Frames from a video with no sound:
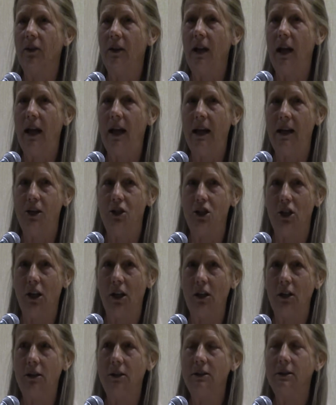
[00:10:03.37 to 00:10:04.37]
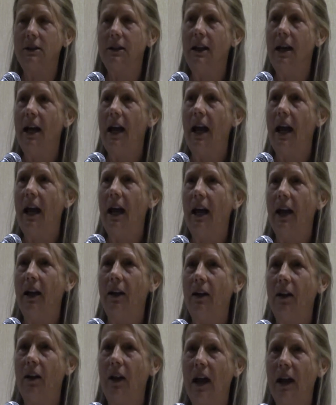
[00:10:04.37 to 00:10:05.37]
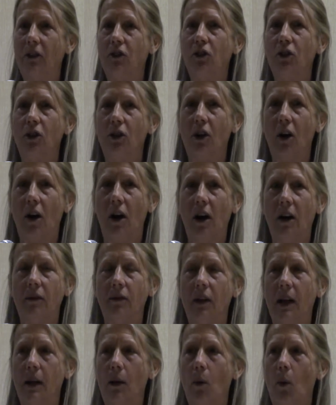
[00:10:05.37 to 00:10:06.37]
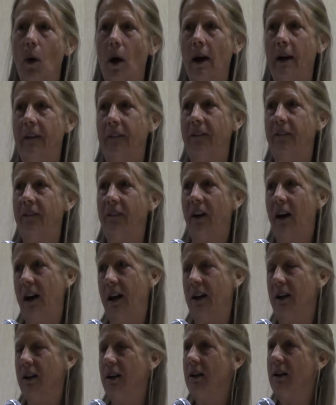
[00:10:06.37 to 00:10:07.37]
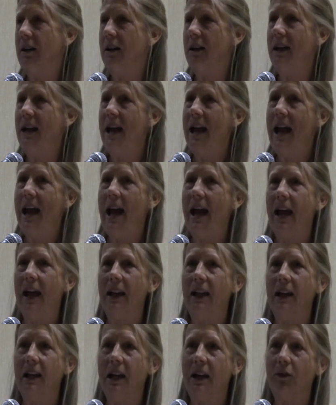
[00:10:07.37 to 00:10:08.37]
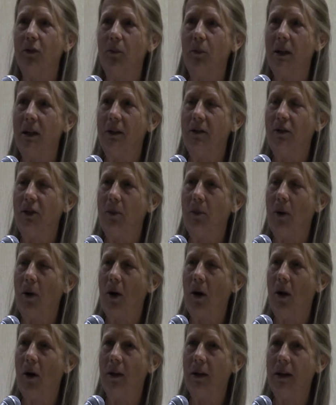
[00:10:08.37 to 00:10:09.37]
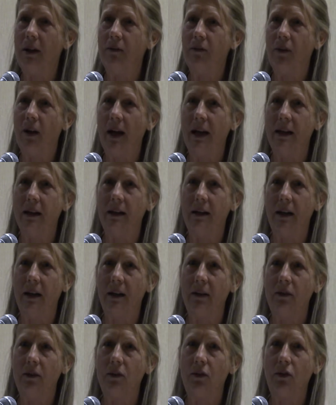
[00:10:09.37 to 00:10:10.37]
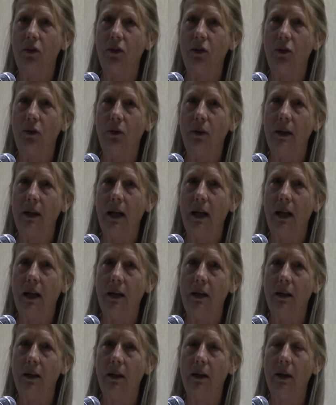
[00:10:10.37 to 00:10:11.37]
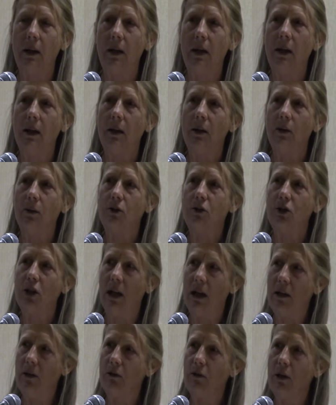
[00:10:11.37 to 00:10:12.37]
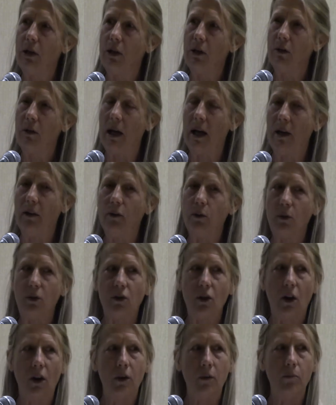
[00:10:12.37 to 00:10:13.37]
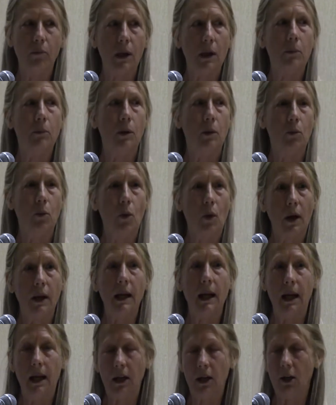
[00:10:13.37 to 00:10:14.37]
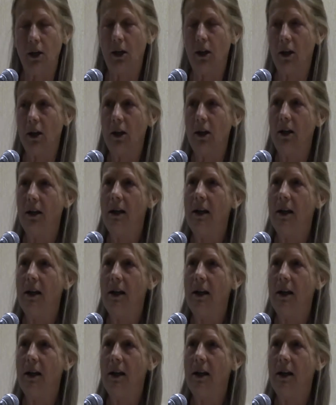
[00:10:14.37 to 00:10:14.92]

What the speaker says: in Asia, and that took off like wildfire. And the government of Nepal invited us to create chain-free corrals, which are minimum 1 acre,